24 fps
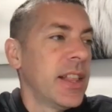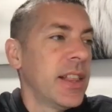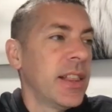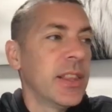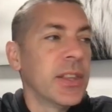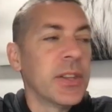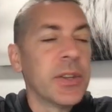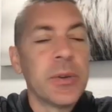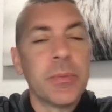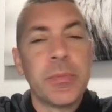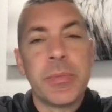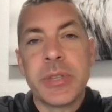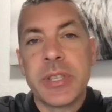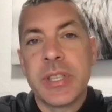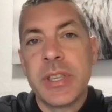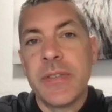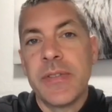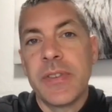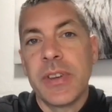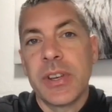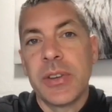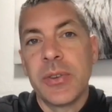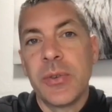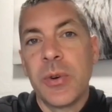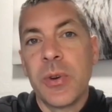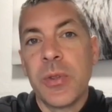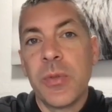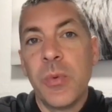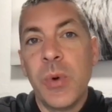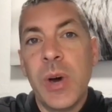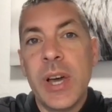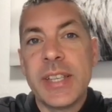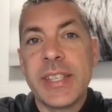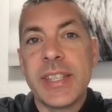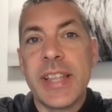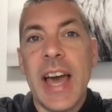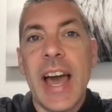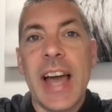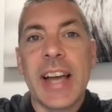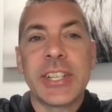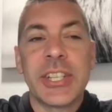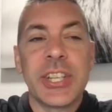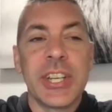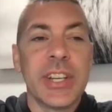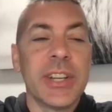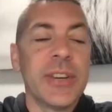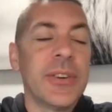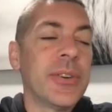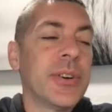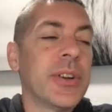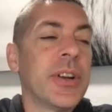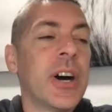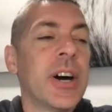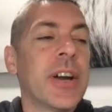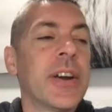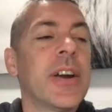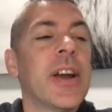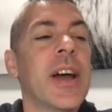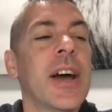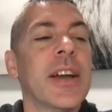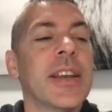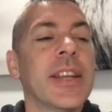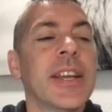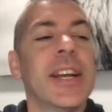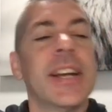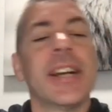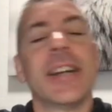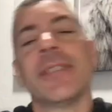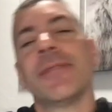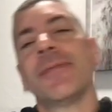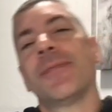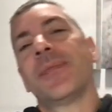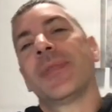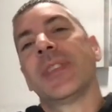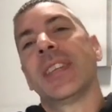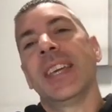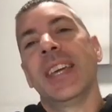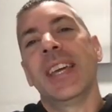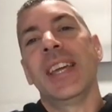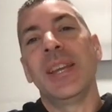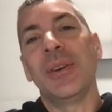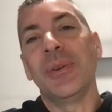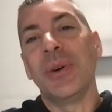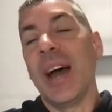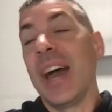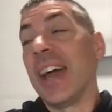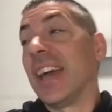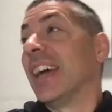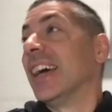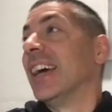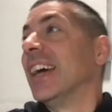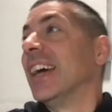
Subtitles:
A little Pacific Northwest action going on around here. Anyway,